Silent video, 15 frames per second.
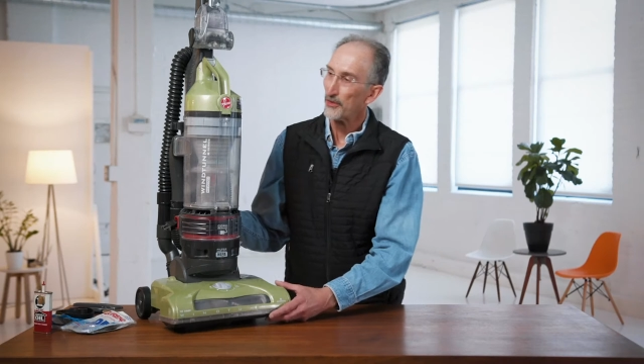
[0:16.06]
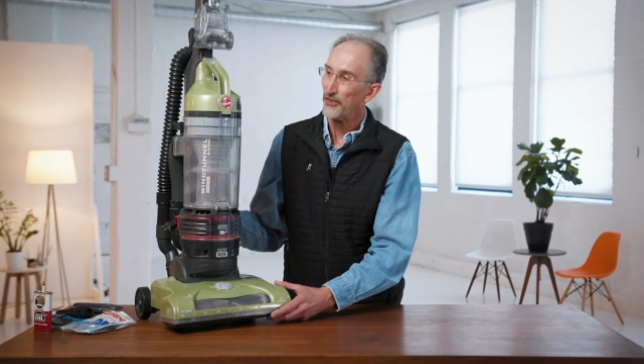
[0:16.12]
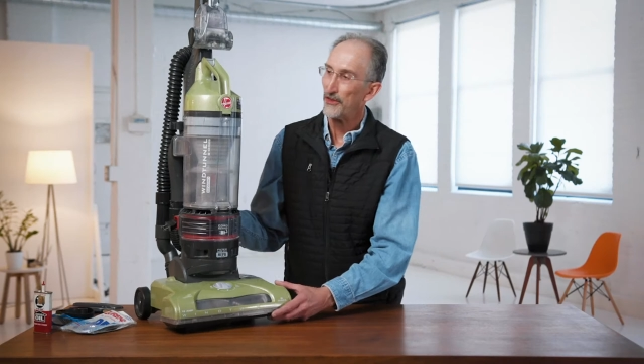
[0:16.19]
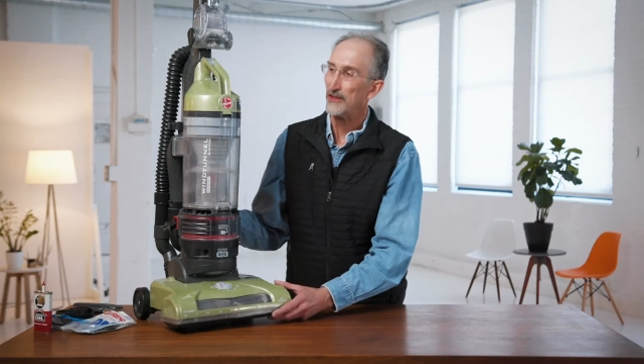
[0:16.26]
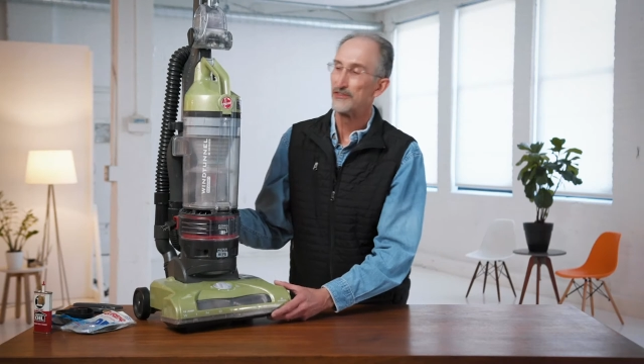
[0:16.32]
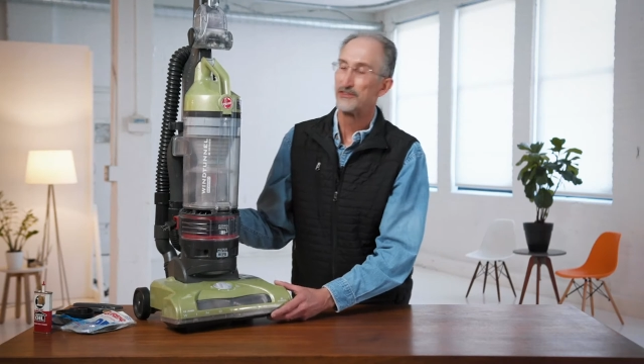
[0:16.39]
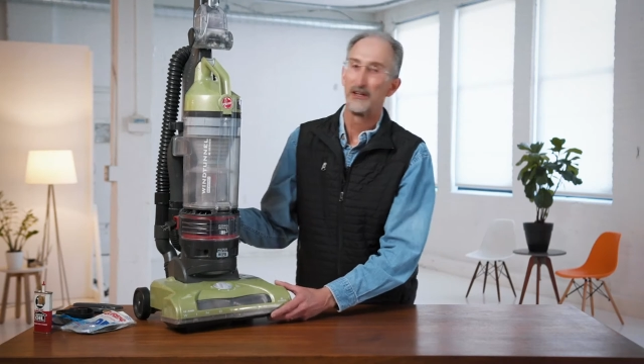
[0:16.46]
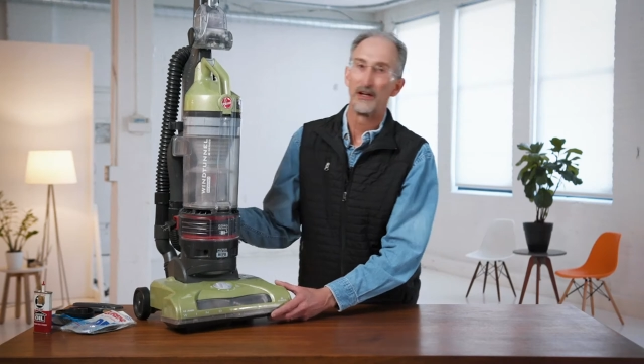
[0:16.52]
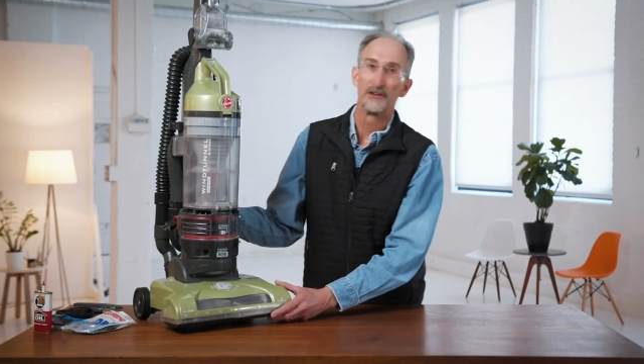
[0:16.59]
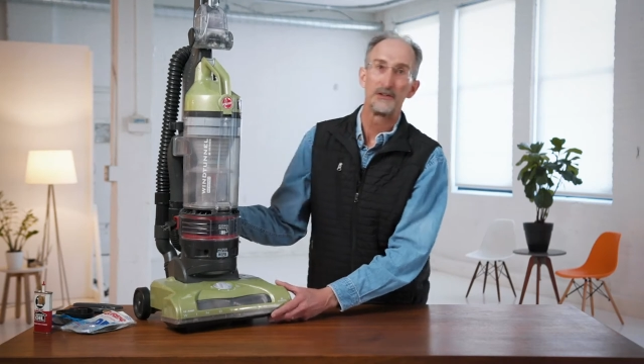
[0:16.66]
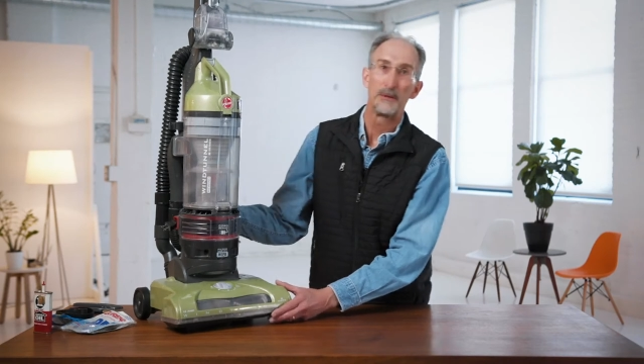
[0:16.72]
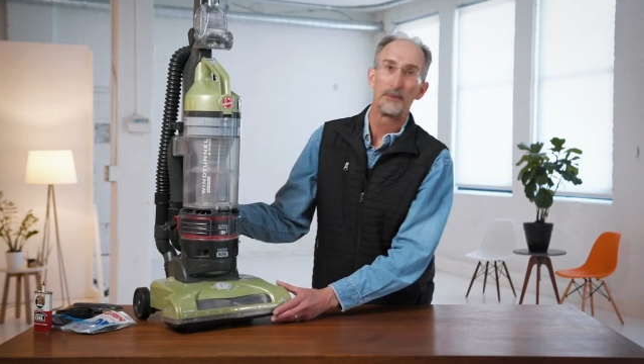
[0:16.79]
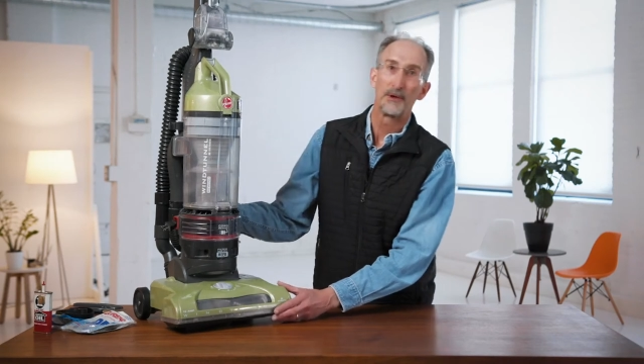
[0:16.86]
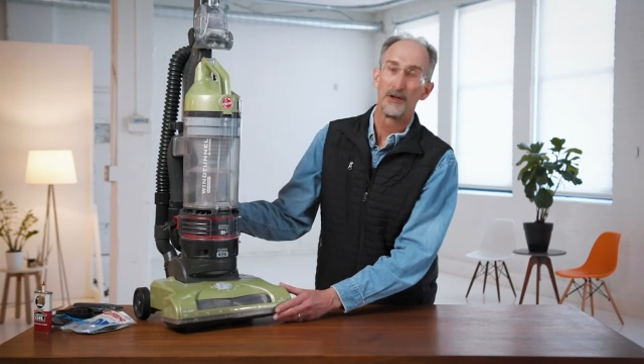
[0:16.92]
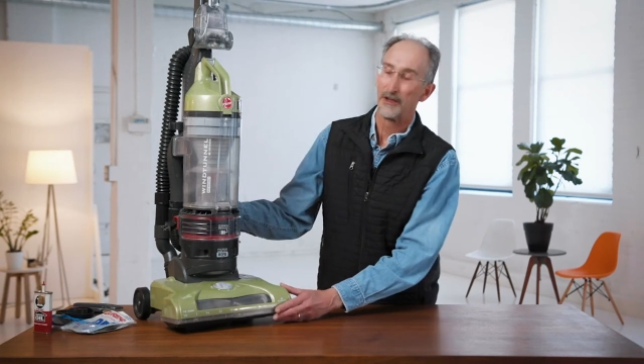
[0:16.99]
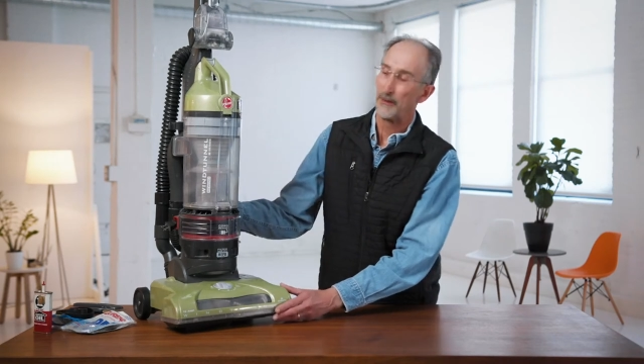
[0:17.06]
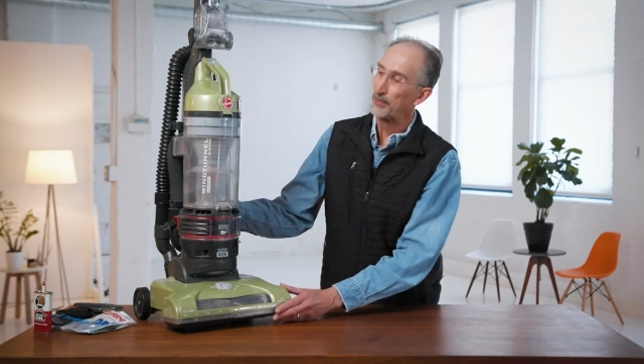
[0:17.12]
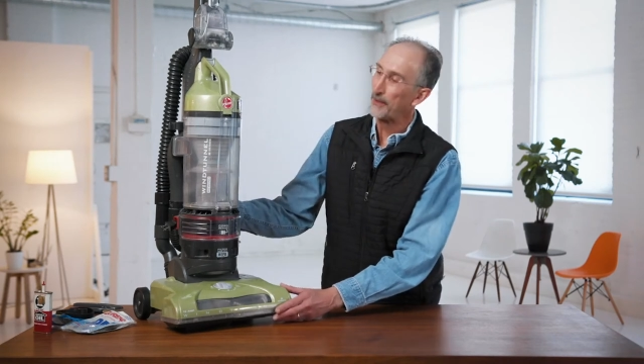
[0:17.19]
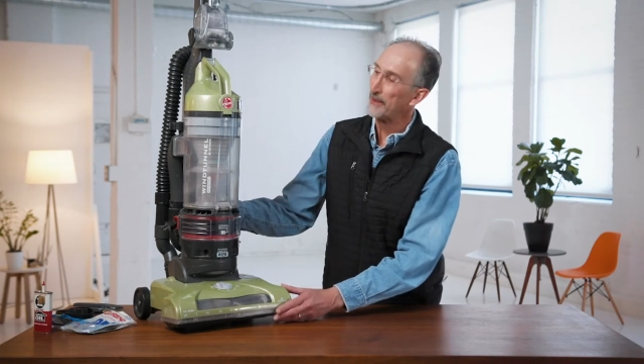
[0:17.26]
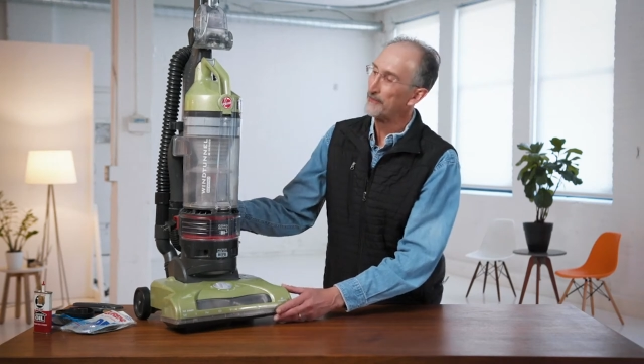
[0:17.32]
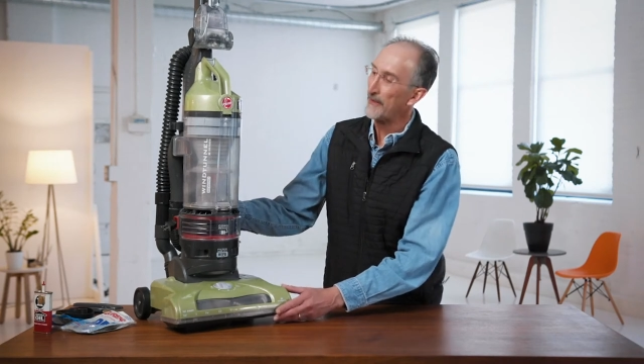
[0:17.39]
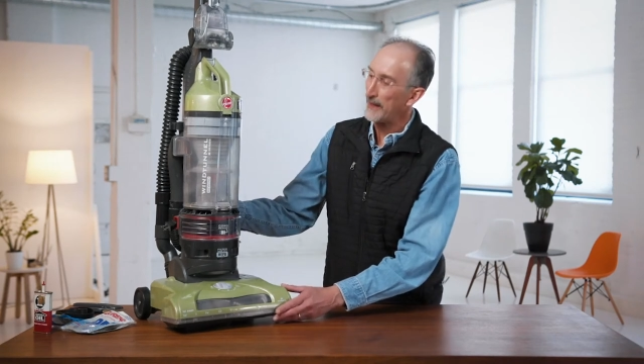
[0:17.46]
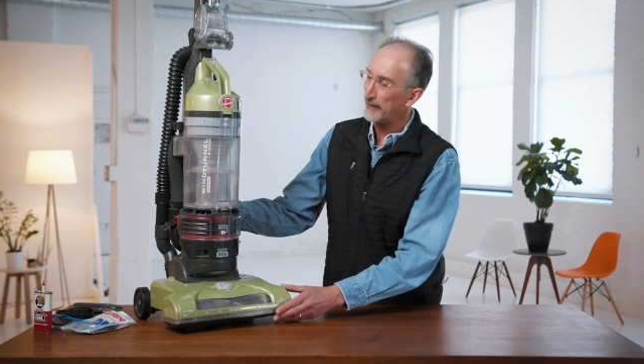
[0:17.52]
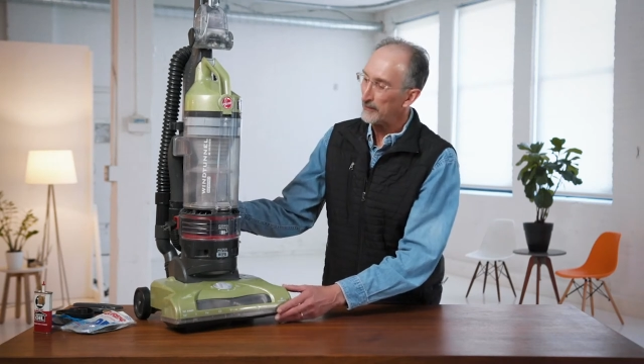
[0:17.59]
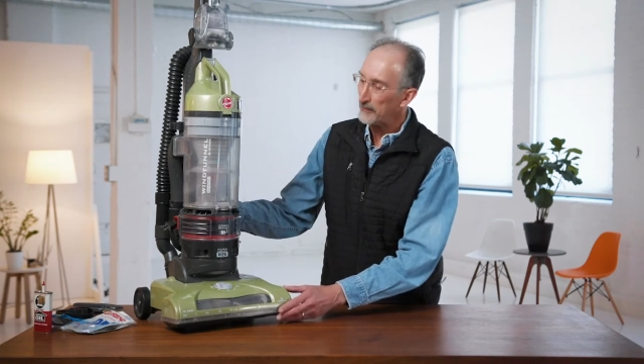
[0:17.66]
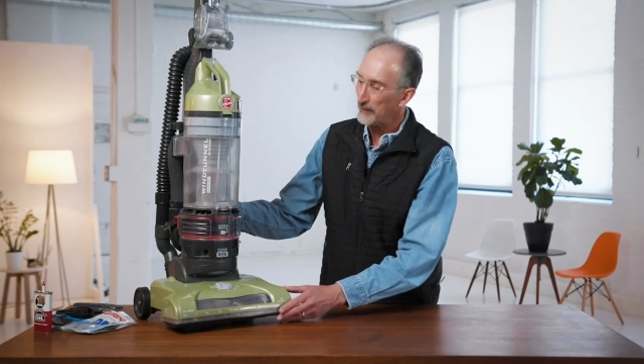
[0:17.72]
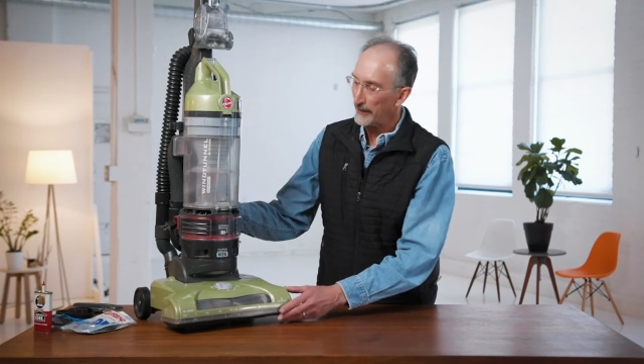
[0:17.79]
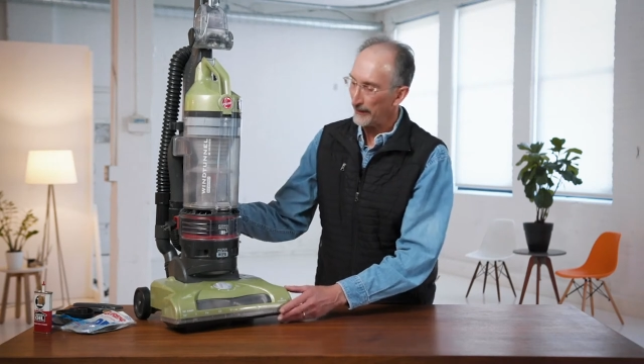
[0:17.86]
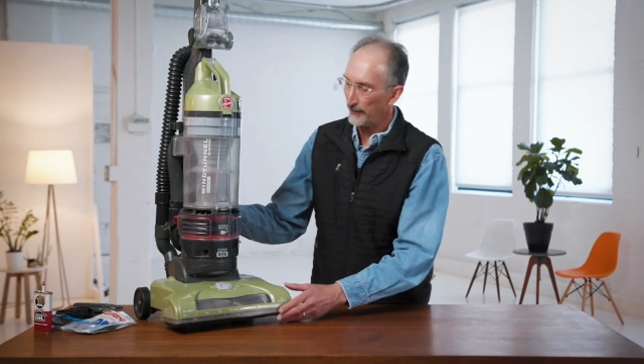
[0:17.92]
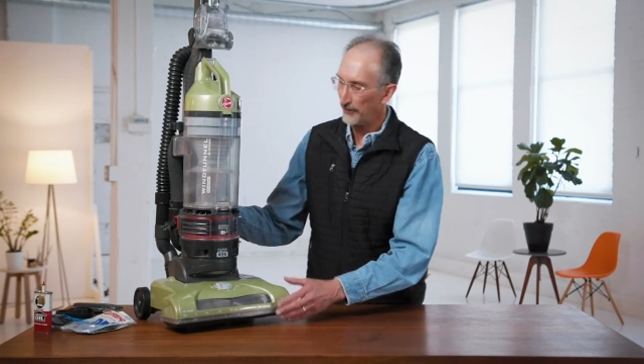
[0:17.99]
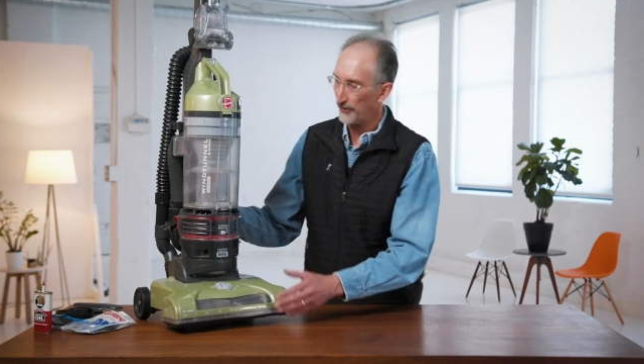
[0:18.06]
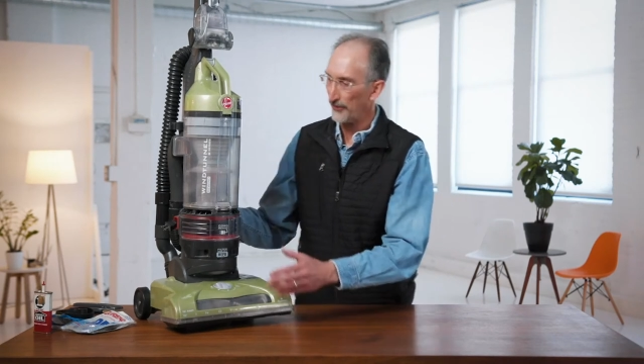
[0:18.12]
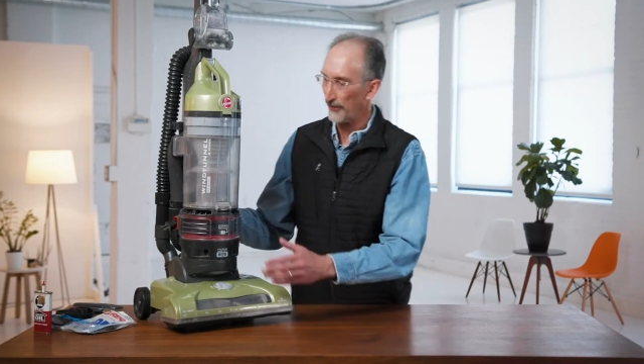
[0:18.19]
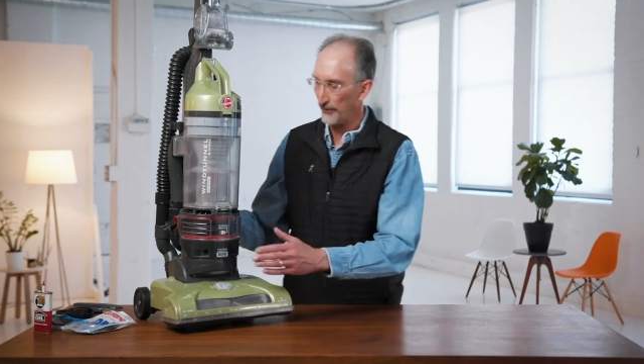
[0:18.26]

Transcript: with these uh, typical upright vacuum cleaners,